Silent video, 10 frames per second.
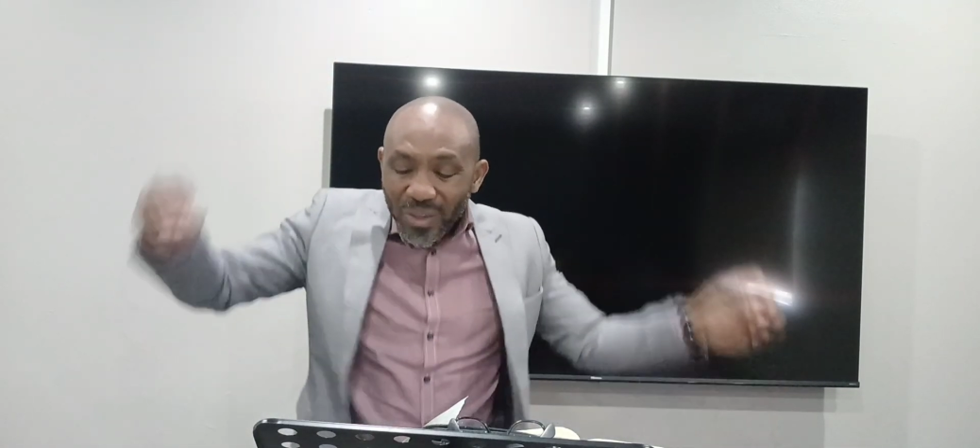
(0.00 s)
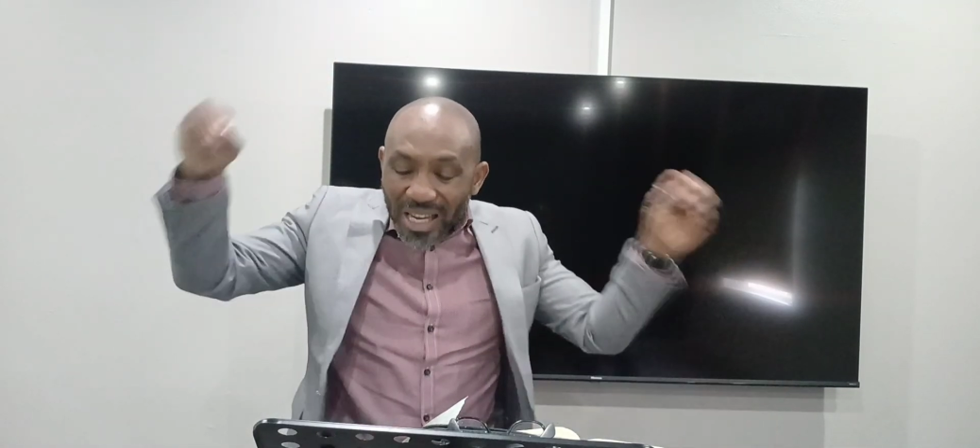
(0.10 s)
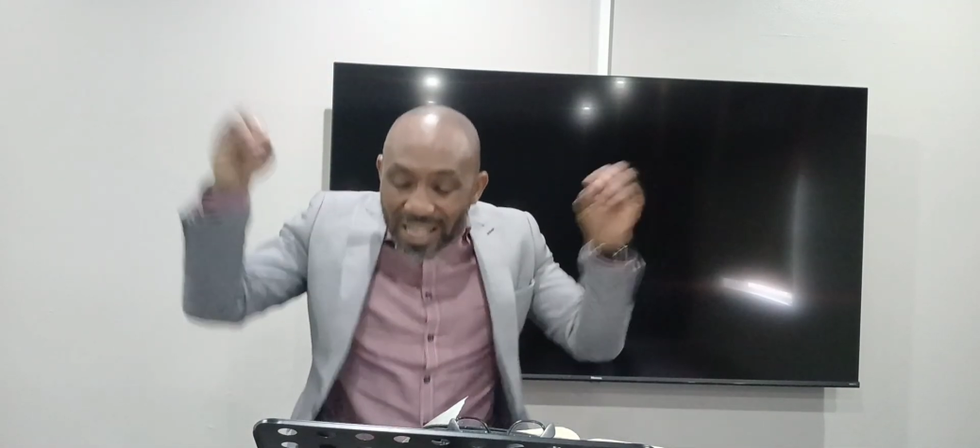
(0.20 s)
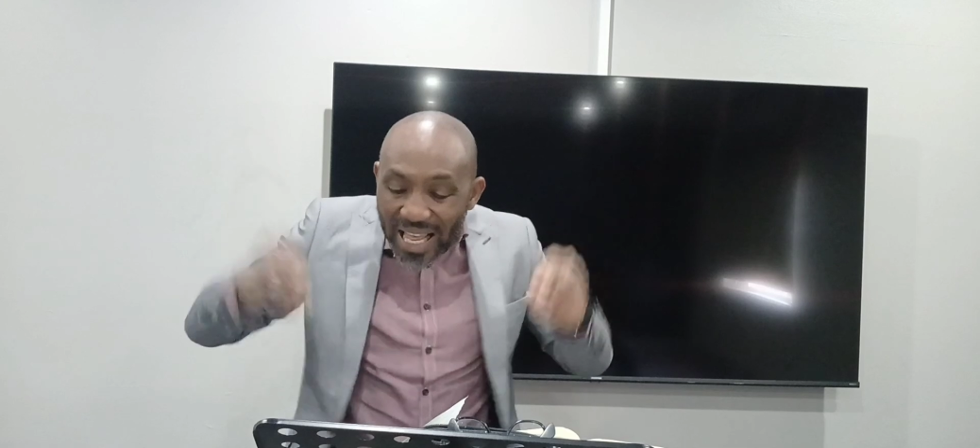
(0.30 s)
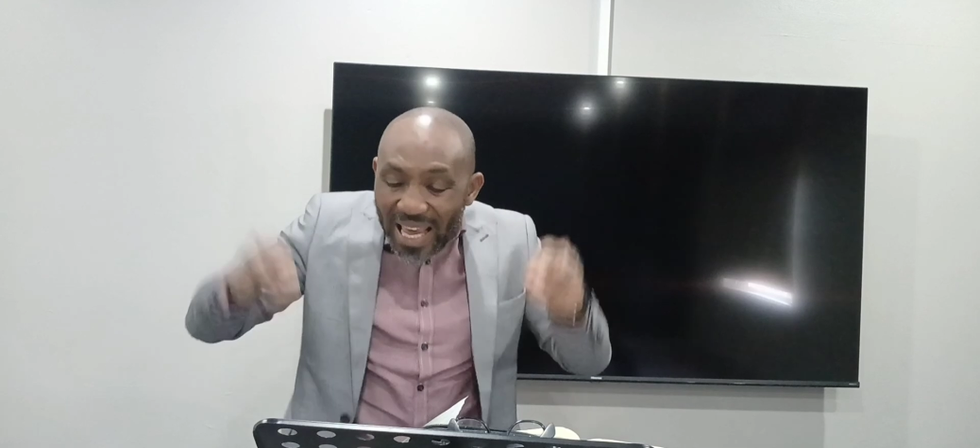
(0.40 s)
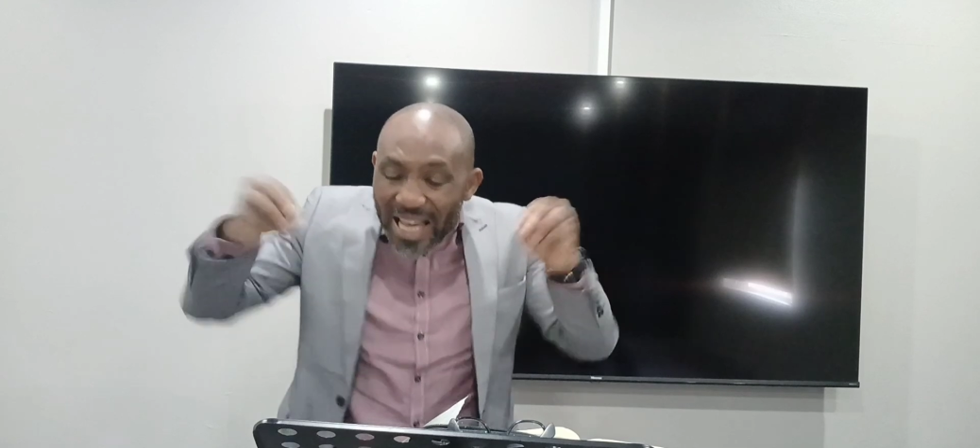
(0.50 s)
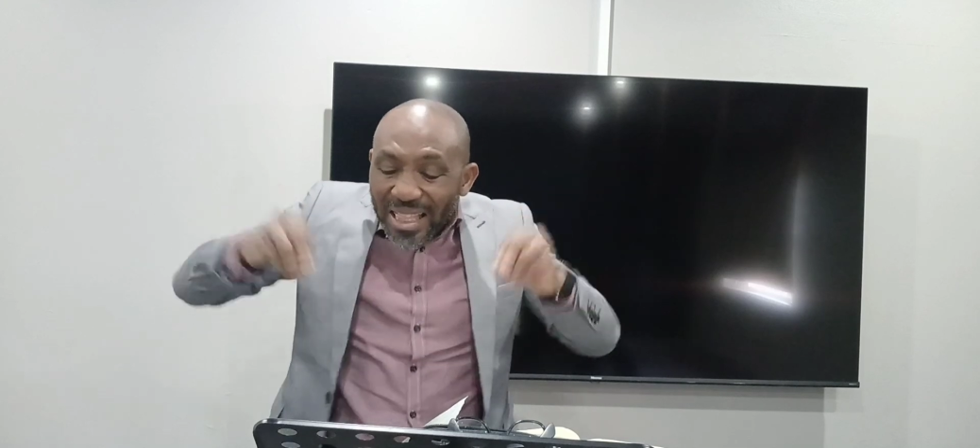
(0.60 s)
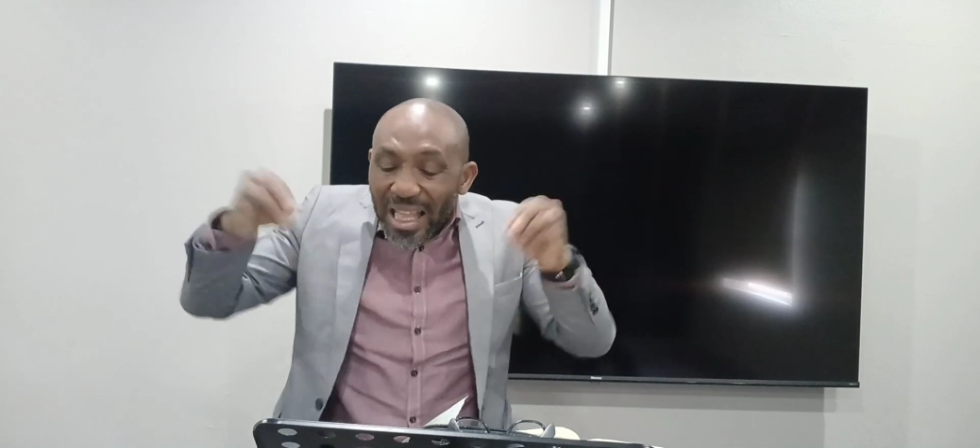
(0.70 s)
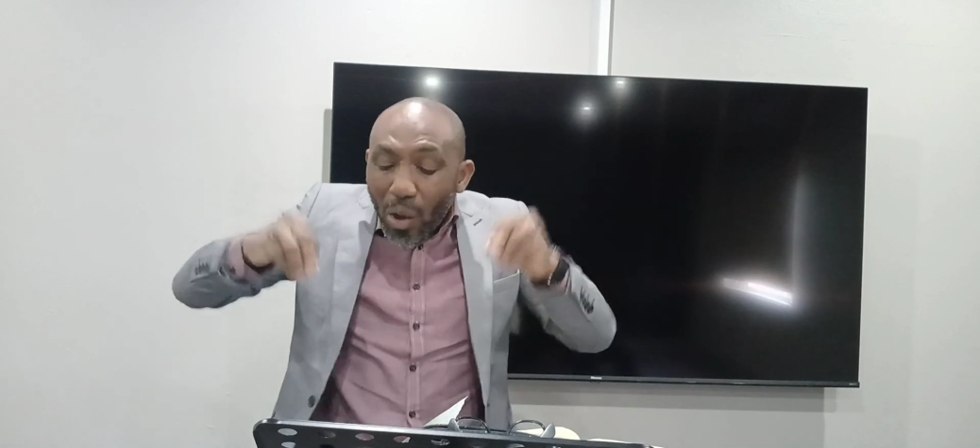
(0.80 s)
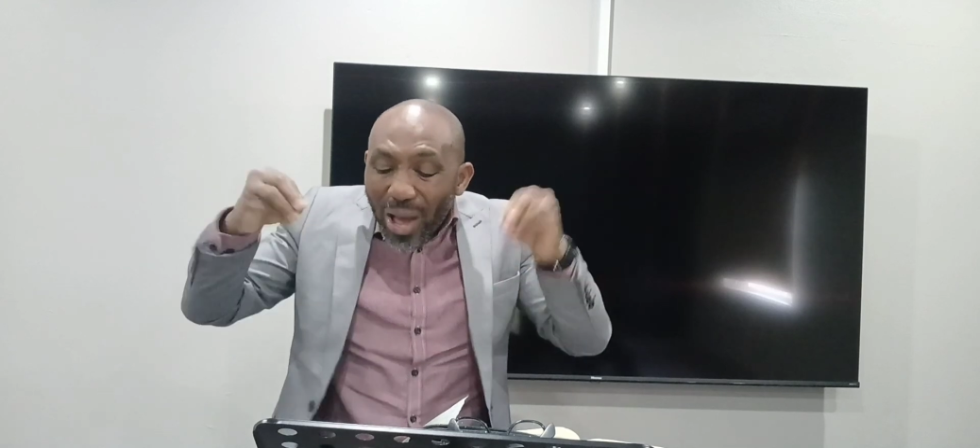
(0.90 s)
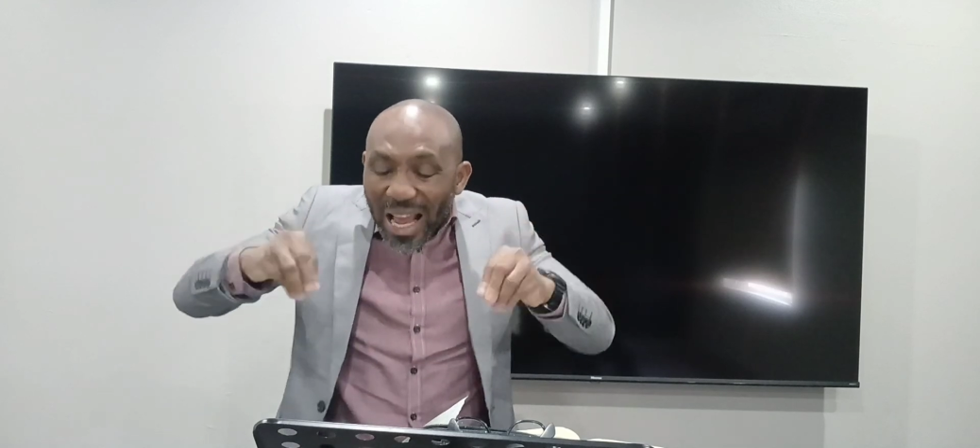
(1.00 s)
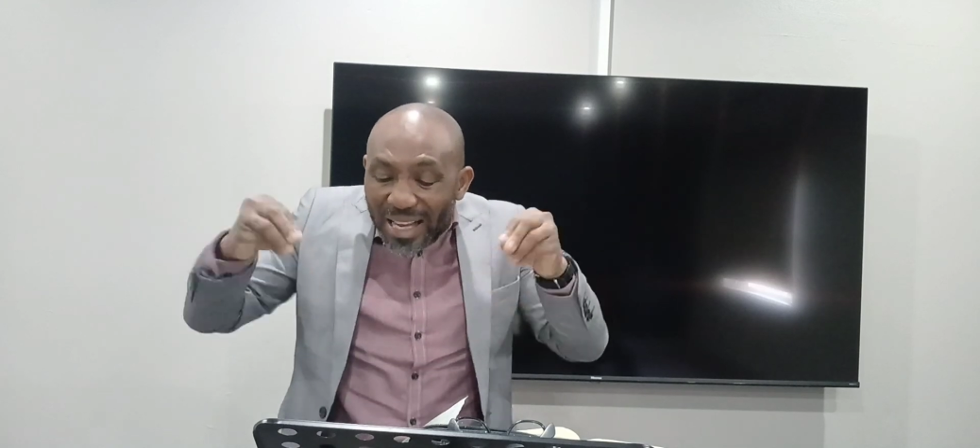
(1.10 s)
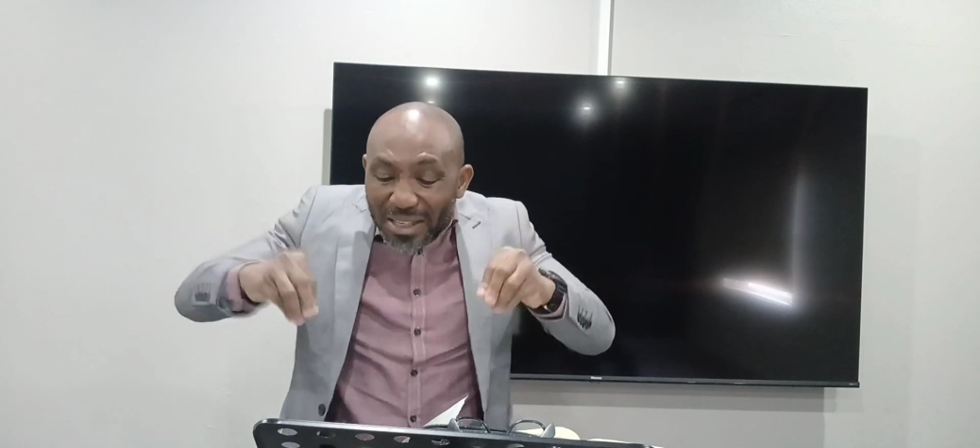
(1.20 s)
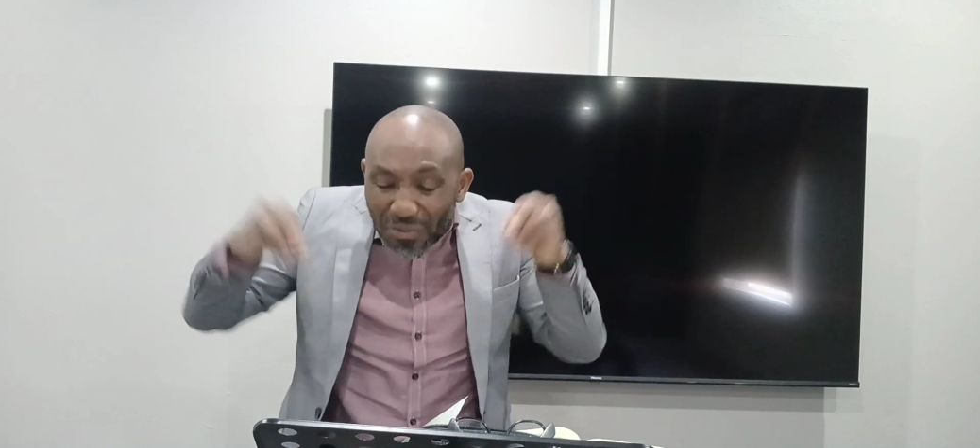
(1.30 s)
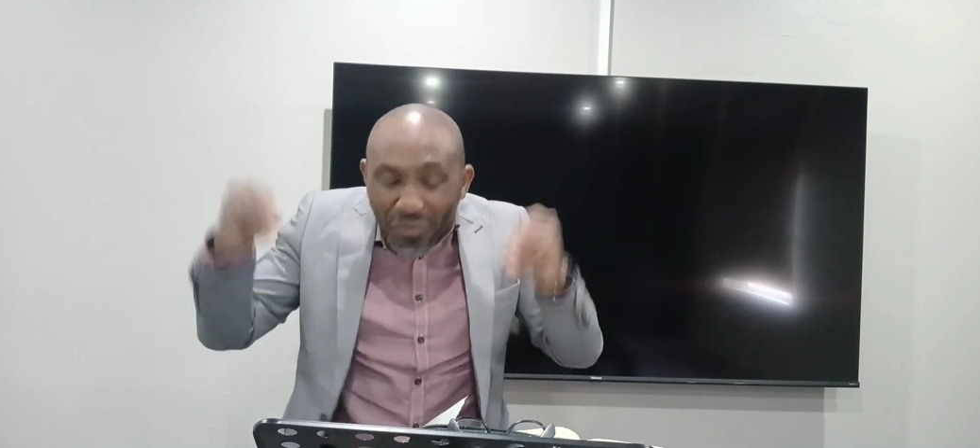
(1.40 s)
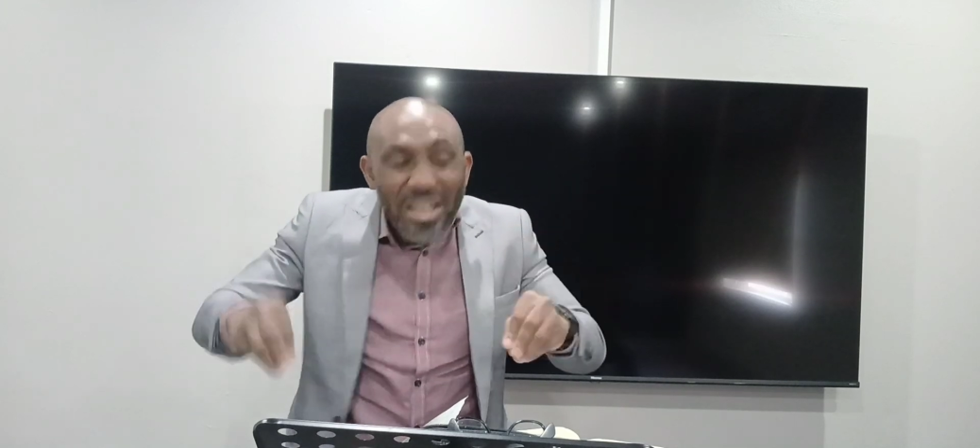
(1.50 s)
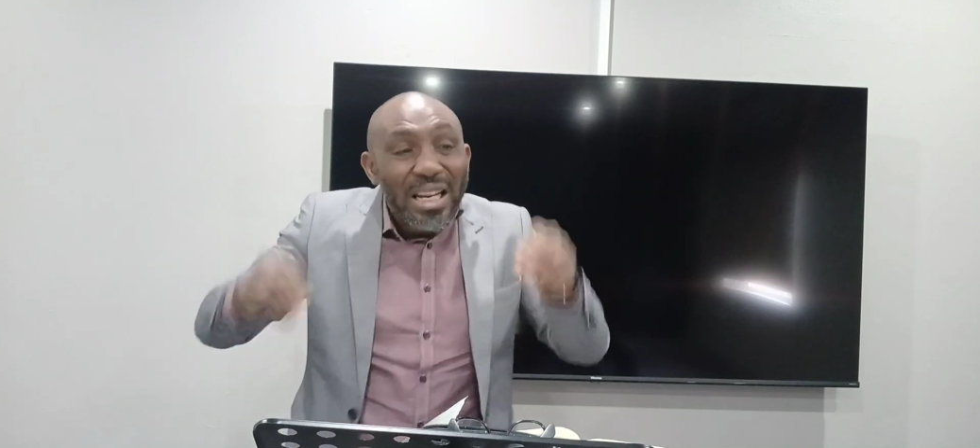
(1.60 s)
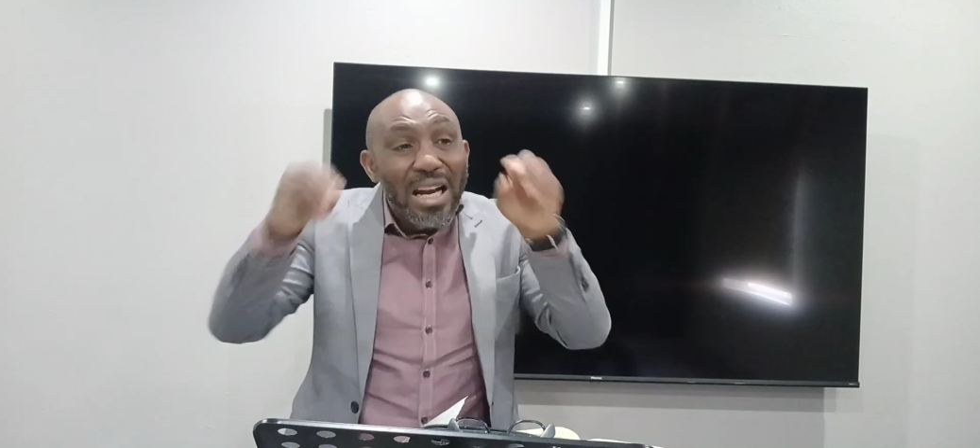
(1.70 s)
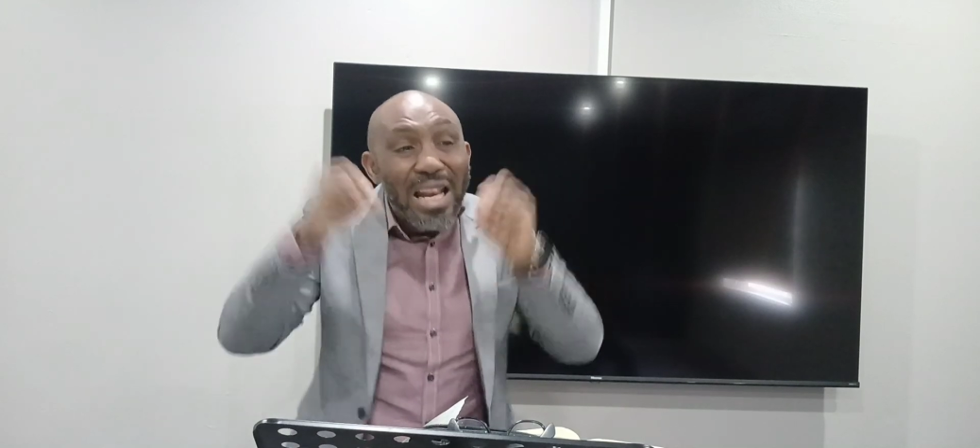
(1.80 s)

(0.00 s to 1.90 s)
lay it down at His feet.